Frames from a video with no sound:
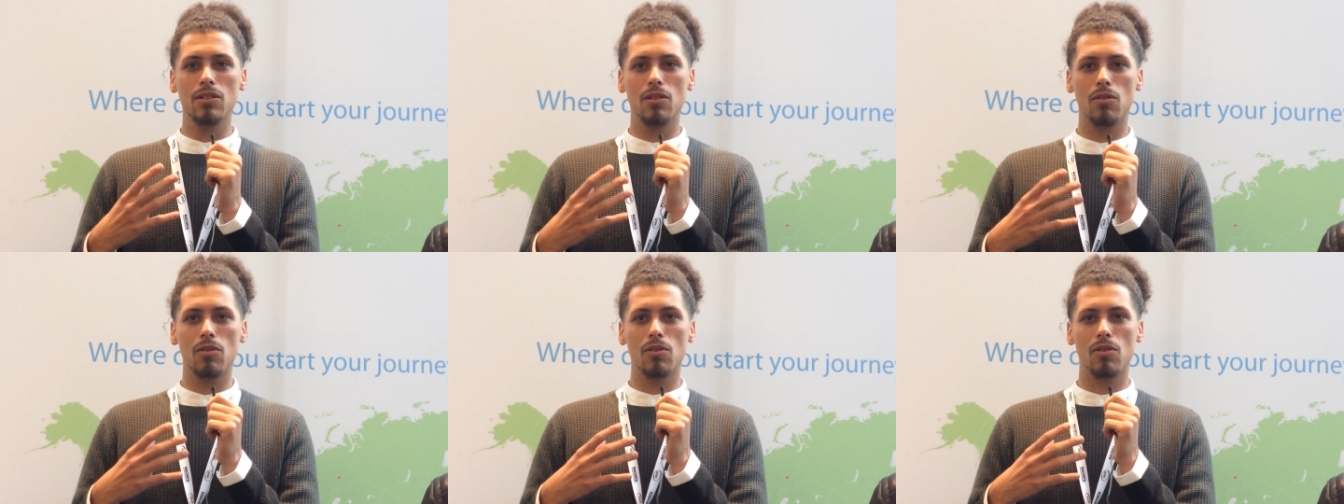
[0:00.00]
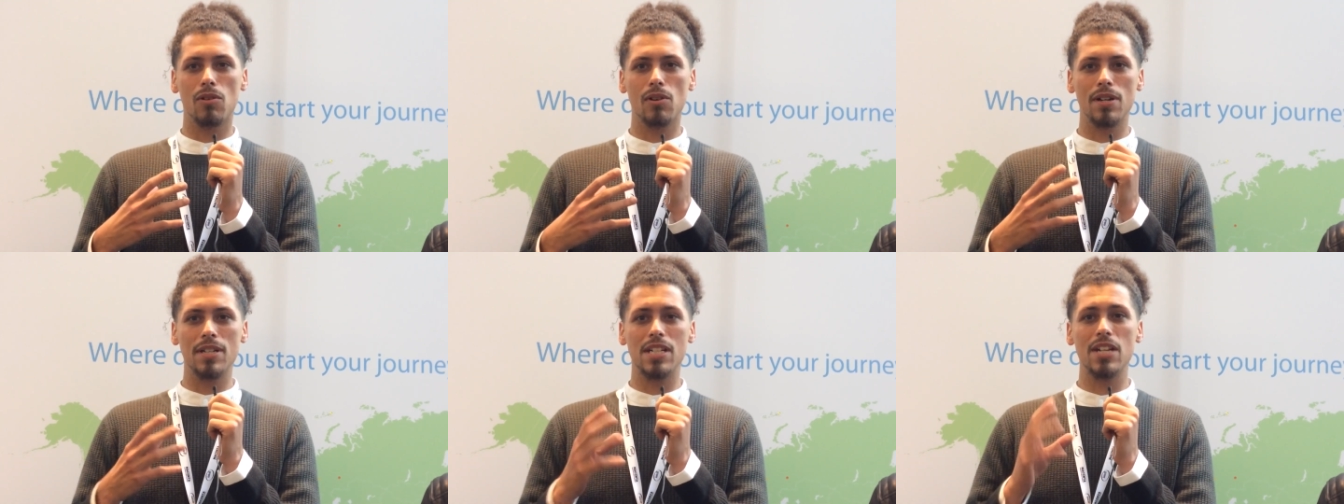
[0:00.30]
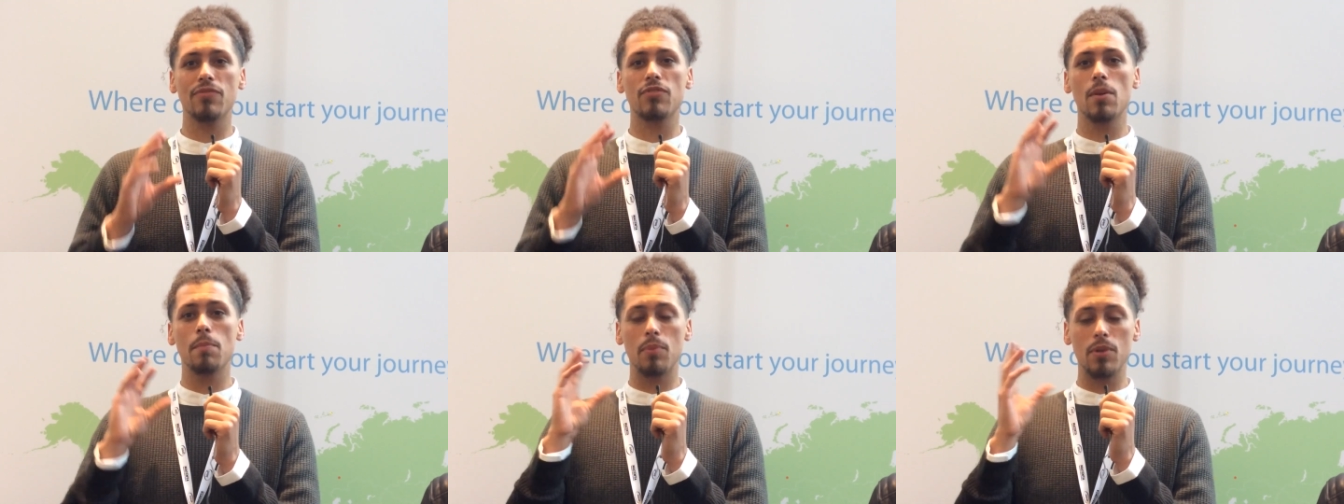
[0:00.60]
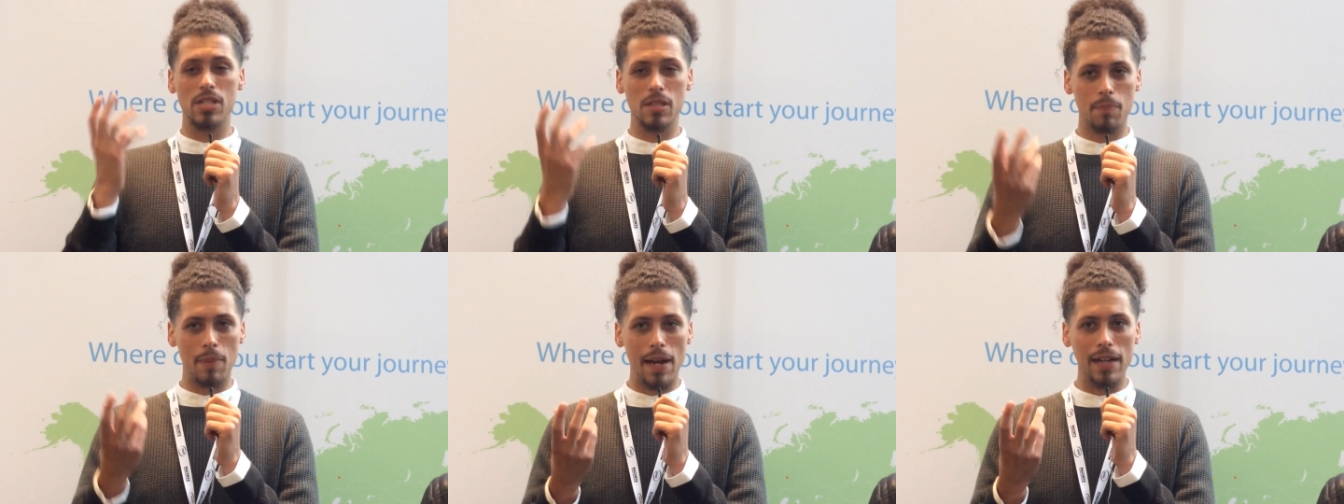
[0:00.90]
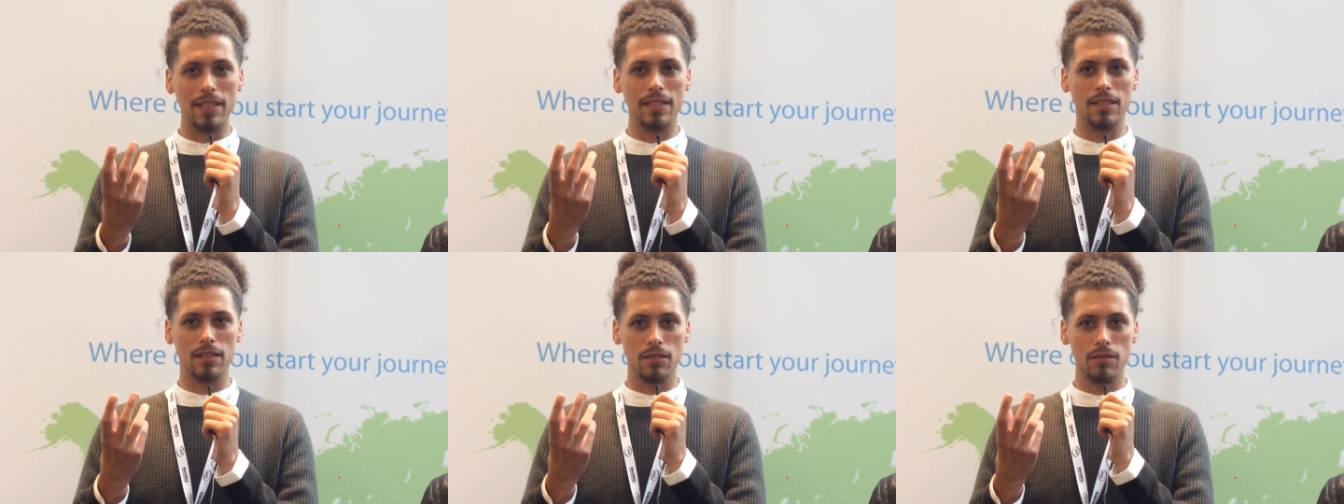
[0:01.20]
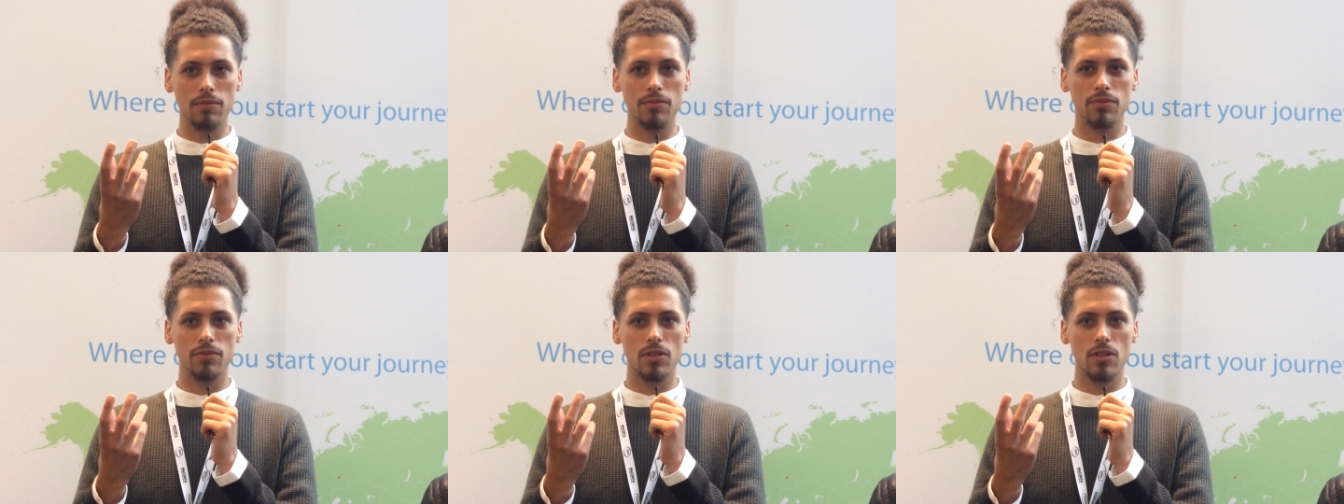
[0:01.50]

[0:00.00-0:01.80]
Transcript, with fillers: or different perspective